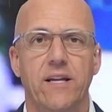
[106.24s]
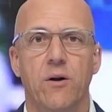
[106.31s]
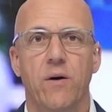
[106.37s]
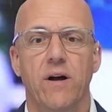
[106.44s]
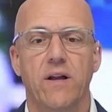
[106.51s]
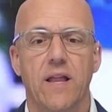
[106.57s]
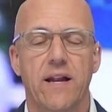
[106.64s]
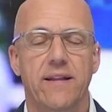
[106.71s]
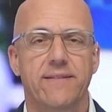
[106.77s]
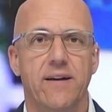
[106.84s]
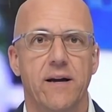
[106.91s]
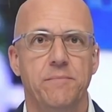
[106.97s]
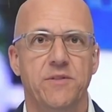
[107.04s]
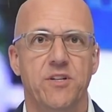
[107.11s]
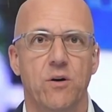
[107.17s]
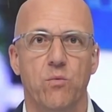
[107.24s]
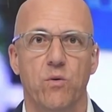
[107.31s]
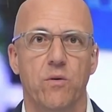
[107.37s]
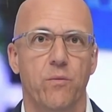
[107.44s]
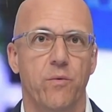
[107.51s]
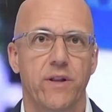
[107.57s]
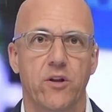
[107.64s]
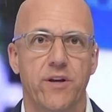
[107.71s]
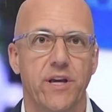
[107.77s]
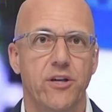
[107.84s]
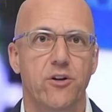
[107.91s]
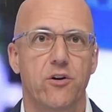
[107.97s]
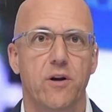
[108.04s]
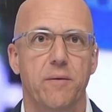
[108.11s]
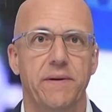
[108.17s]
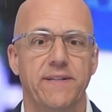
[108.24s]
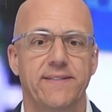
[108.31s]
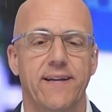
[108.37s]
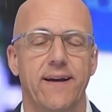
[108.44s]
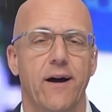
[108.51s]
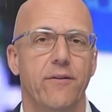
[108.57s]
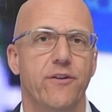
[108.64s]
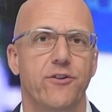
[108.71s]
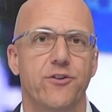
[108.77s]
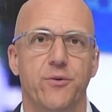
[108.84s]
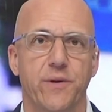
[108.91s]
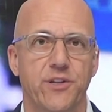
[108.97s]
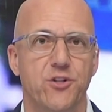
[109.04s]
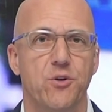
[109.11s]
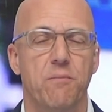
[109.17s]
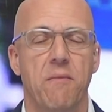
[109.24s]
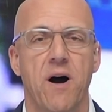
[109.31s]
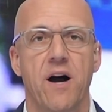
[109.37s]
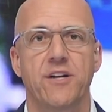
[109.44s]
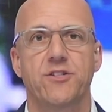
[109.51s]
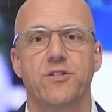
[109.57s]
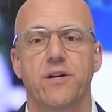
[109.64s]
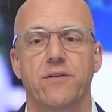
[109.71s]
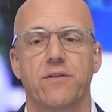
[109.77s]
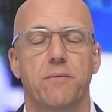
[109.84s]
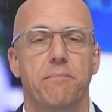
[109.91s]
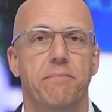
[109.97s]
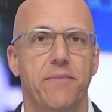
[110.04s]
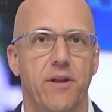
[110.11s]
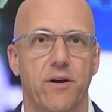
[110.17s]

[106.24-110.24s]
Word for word: you know, a lot of times uh, we're, we look at Europe and say, "Oh, they're doing too much. They're, they're,